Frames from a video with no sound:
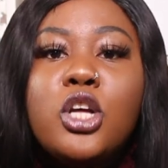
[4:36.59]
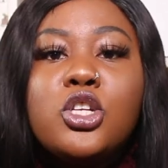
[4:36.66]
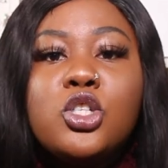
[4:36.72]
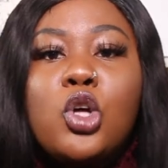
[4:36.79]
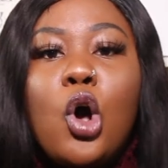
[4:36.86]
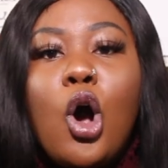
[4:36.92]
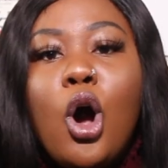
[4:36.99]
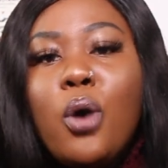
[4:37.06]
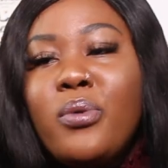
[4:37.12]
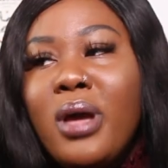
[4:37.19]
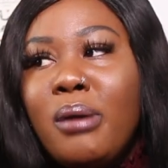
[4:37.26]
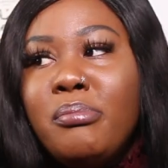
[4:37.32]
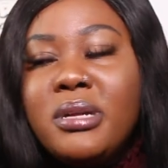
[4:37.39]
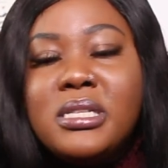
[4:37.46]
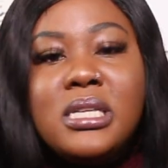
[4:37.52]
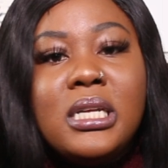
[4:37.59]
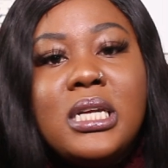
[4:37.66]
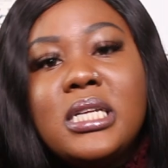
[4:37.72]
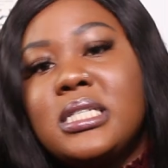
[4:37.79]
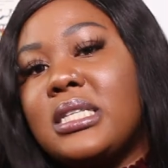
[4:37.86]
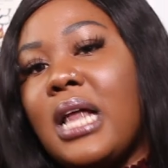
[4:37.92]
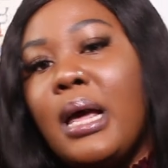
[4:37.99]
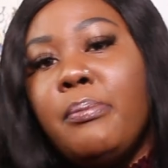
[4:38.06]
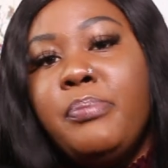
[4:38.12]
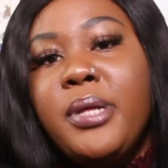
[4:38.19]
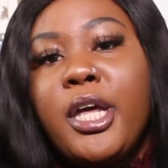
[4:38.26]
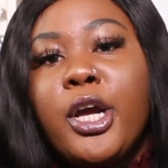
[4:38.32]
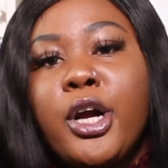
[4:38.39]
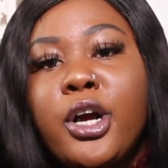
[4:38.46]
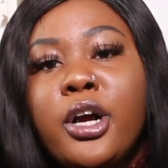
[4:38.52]
So all we are missing is like
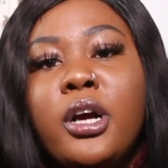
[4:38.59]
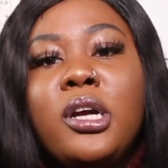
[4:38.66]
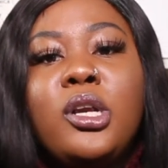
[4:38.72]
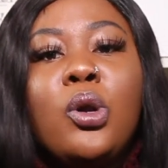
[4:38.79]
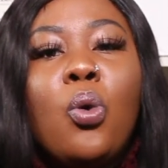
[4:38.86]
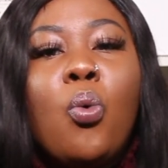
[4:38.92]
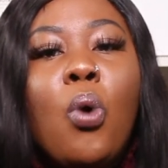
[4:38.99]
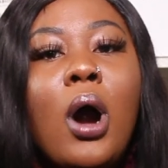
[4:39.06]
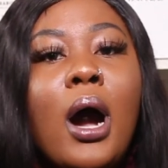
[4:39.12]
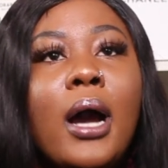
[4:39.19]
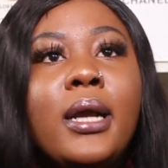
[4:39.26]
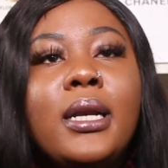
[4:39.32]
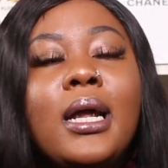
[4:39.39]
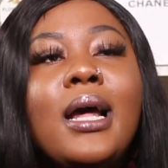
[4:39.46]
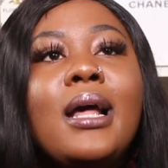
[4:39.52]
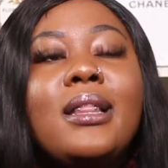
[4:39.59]
beer, you know, wine,